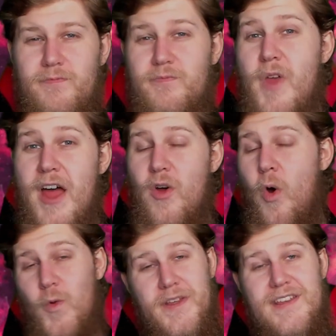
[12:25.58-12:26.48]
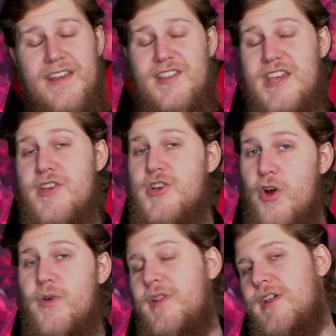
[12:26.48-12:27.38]
Not only is he
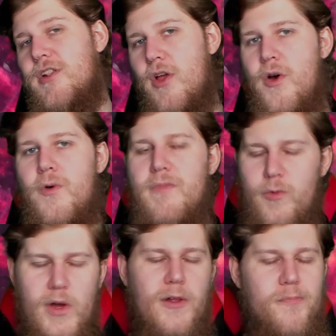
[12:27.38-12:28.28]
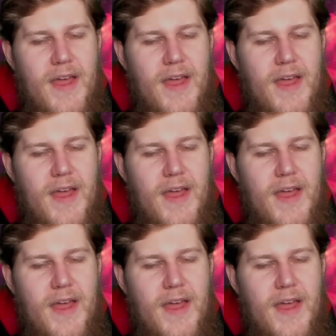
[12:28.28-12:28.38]
currently alone, well,